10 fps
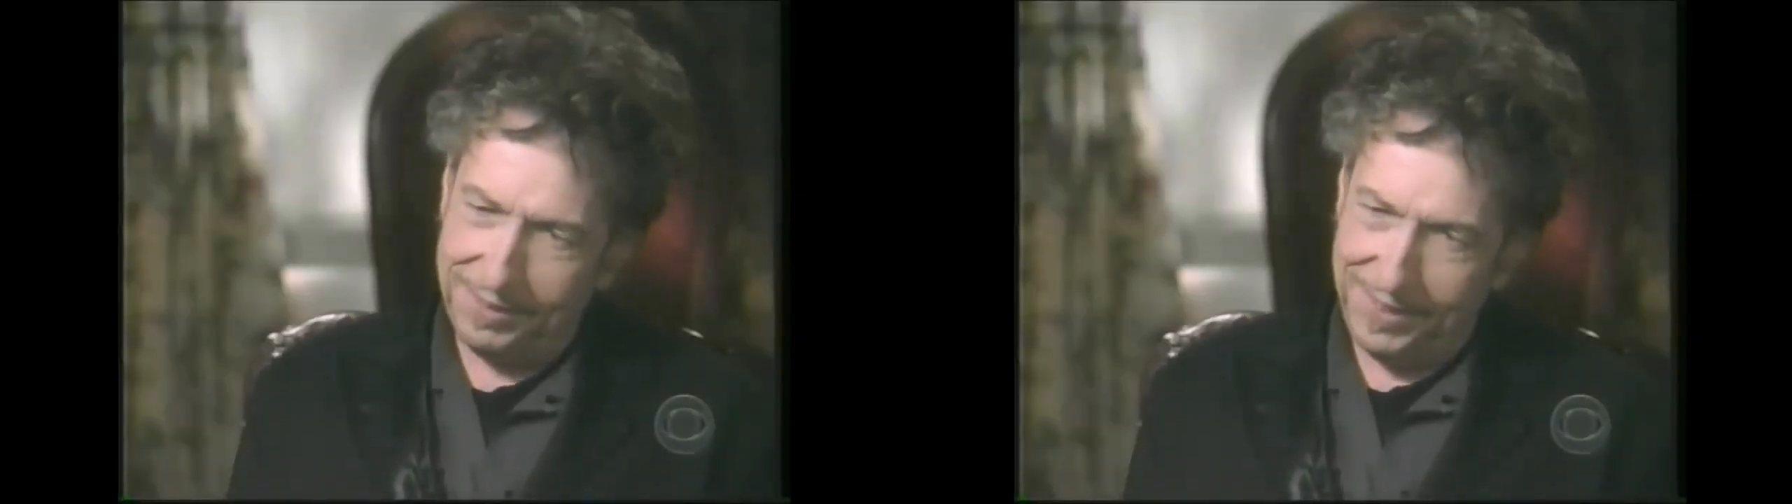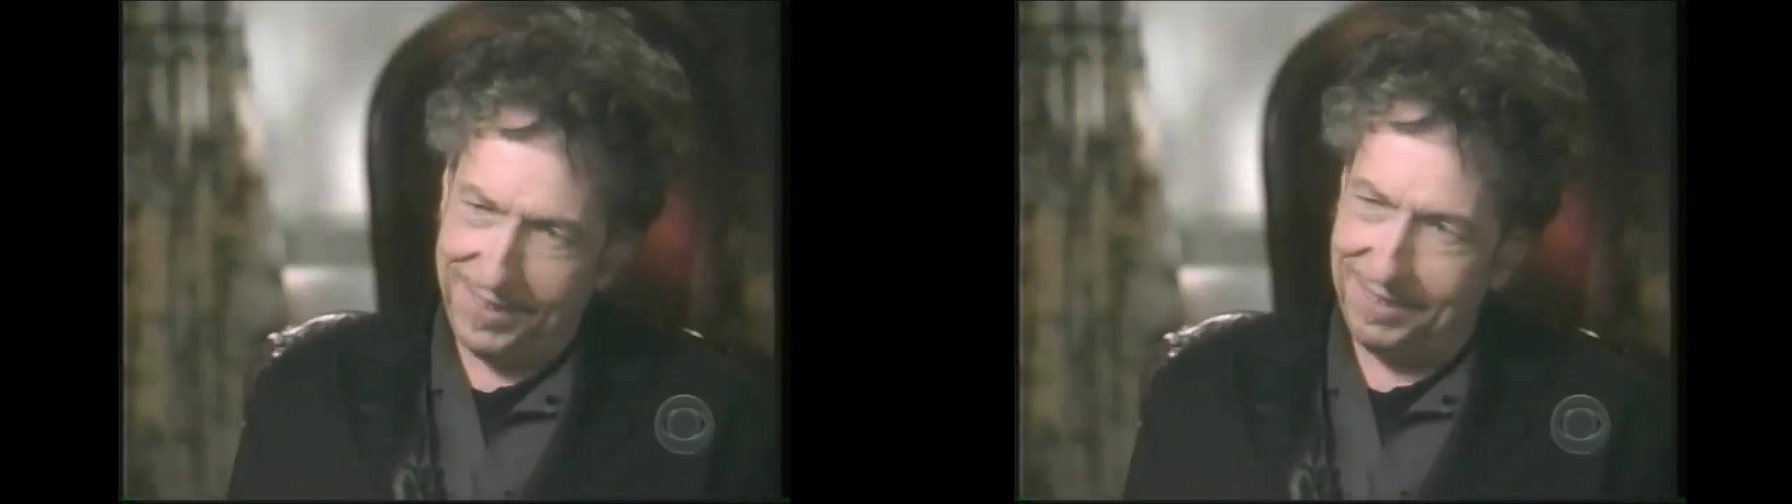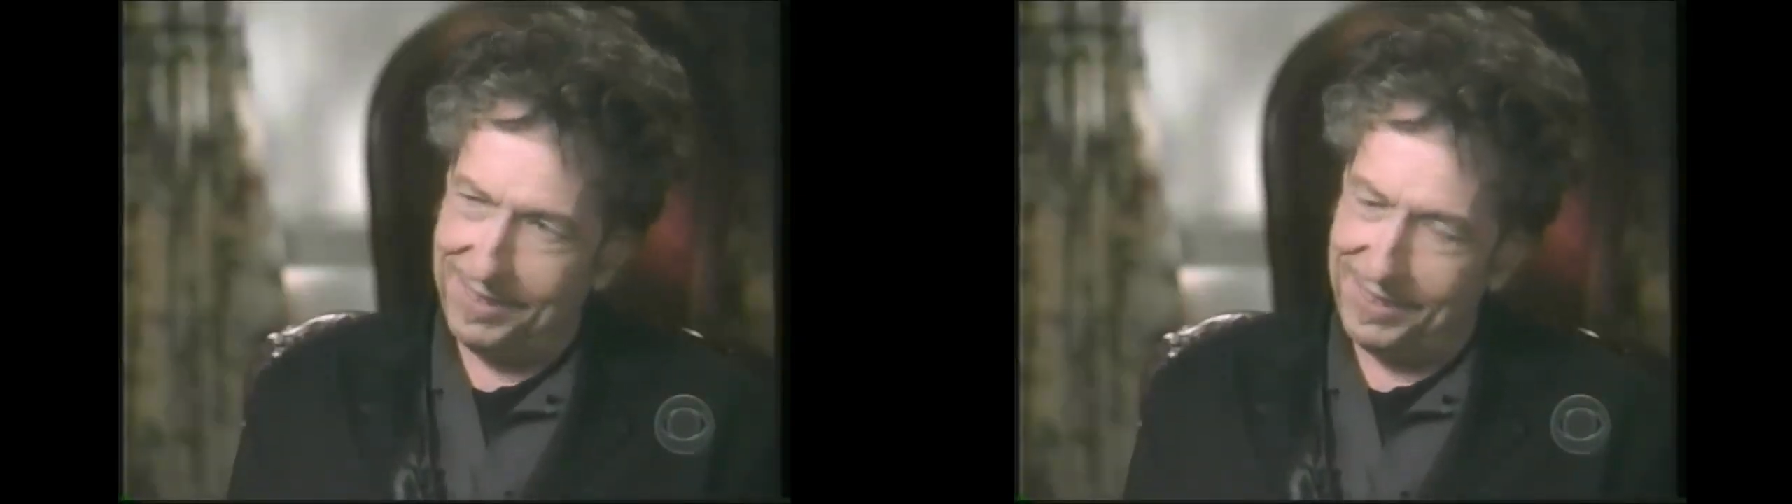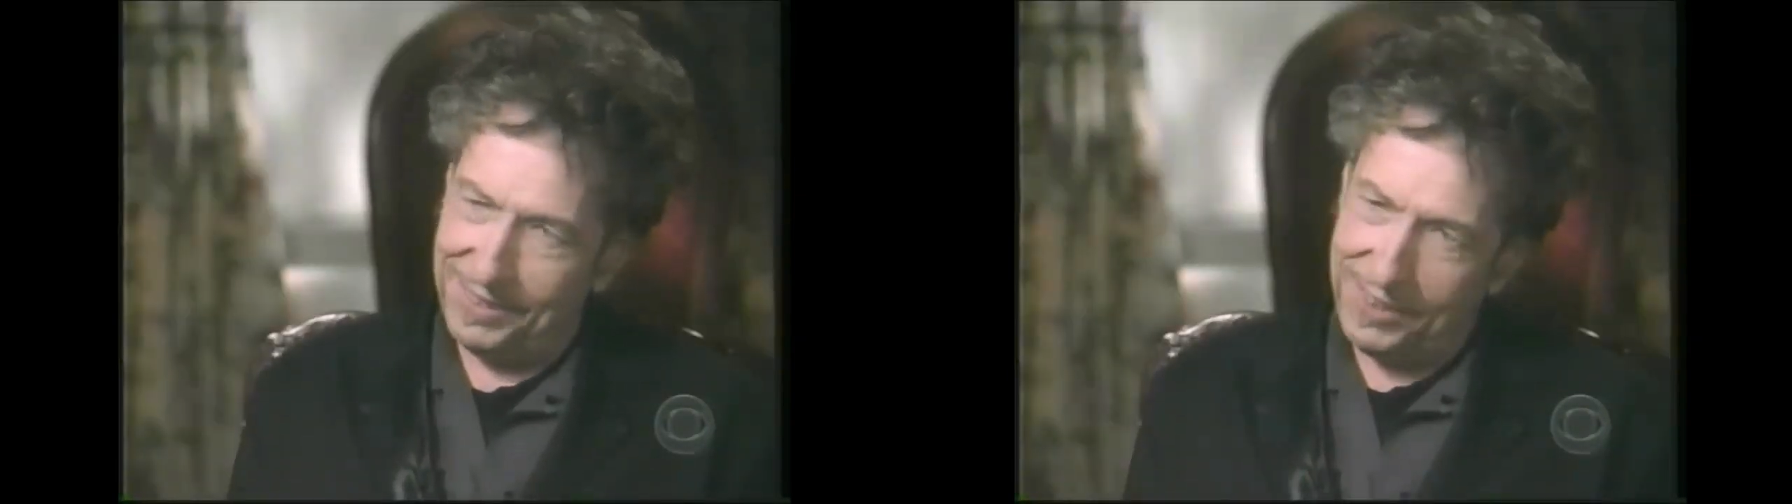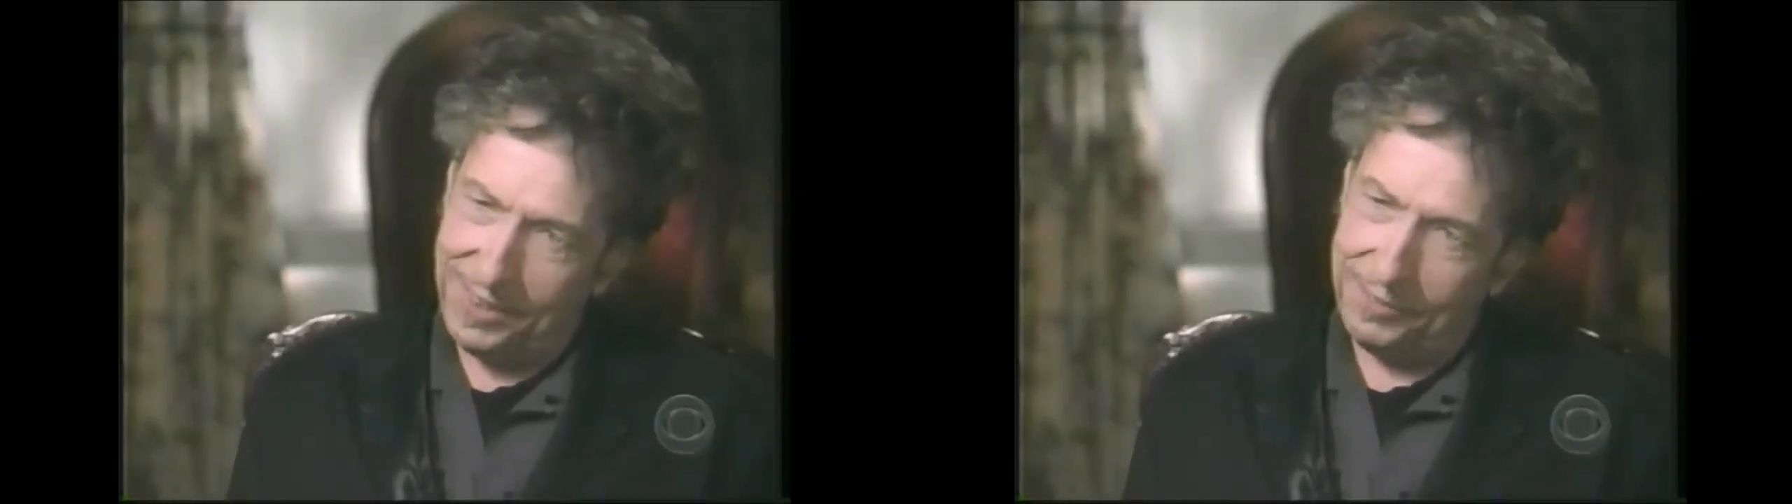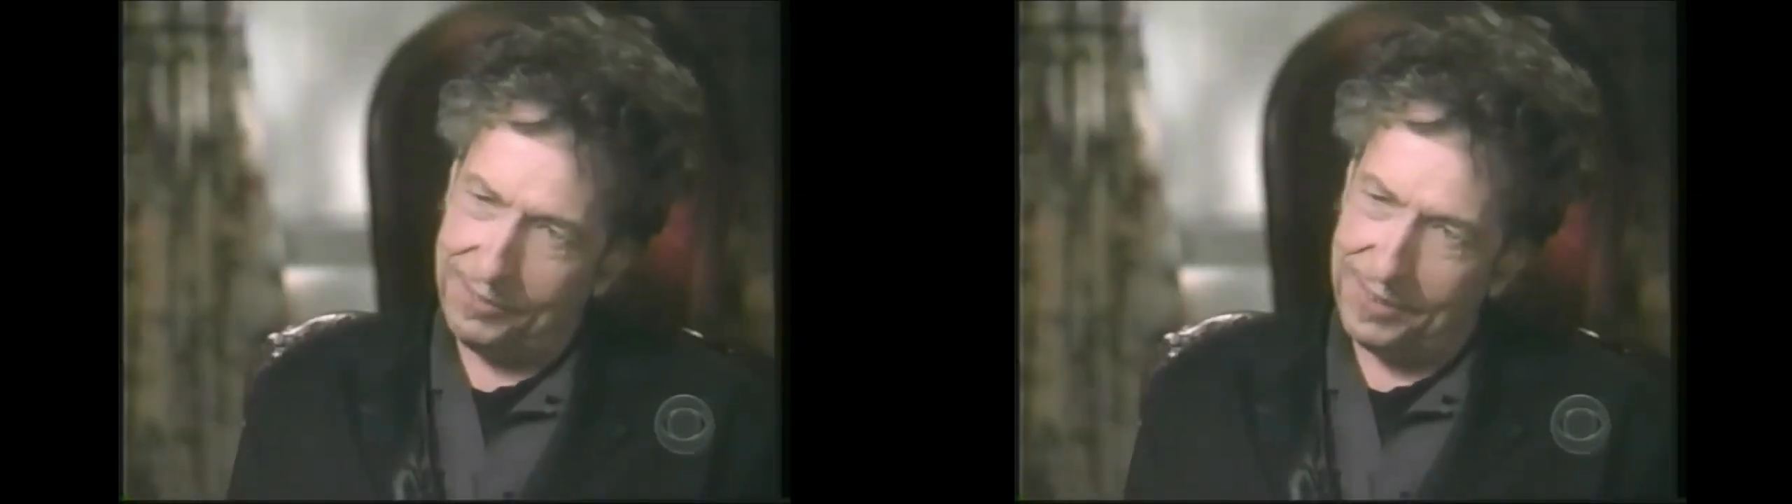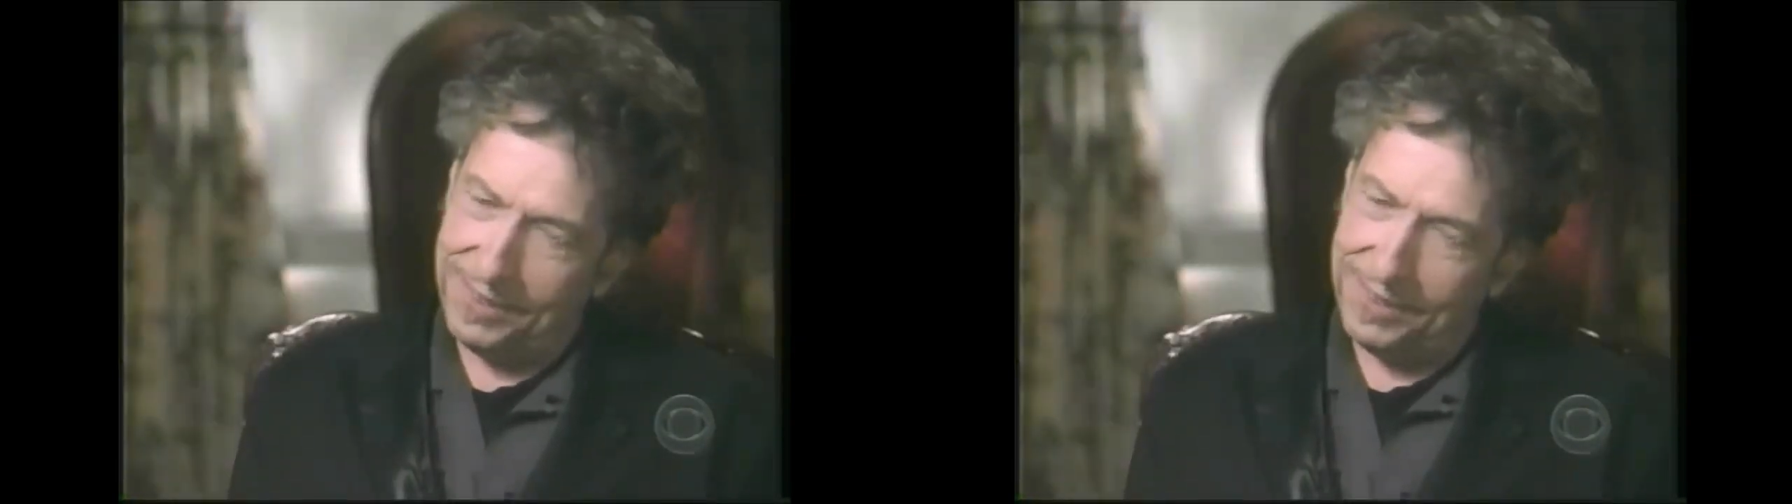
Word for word: you know with the chief